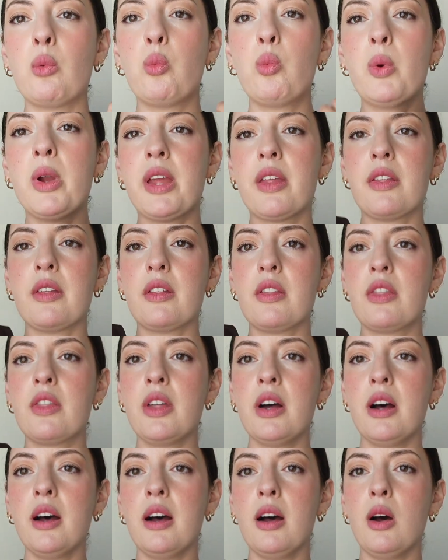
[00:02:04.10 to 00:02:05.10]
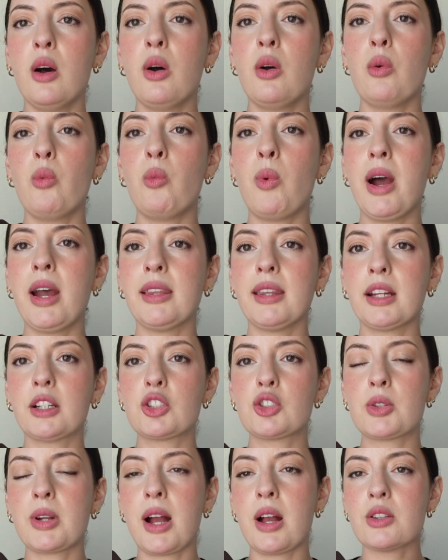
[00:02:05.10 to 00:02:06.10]
with the wide leg
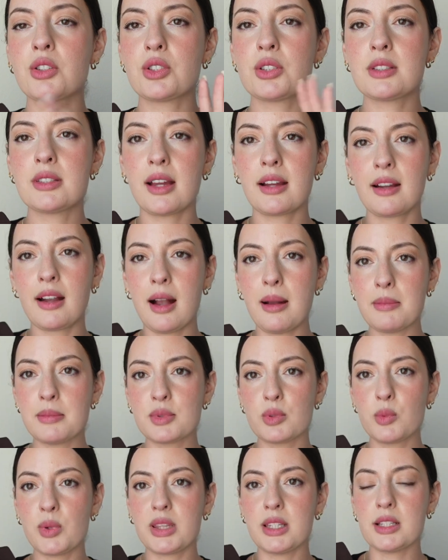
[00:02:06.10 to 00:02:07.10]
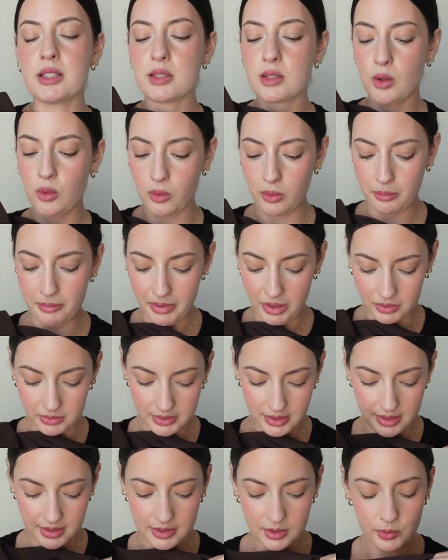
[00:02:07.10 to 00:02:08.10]
trousers that comes with its own belt
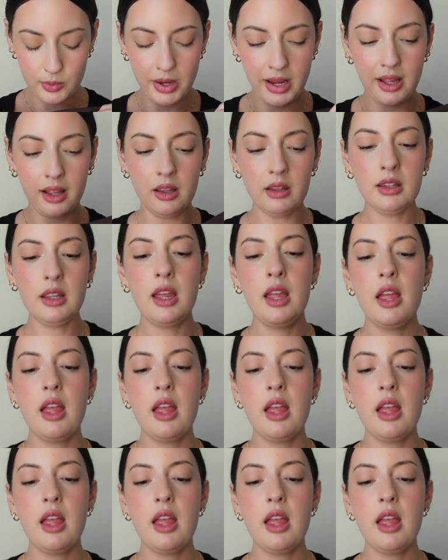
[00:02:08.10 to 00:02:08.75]
as well.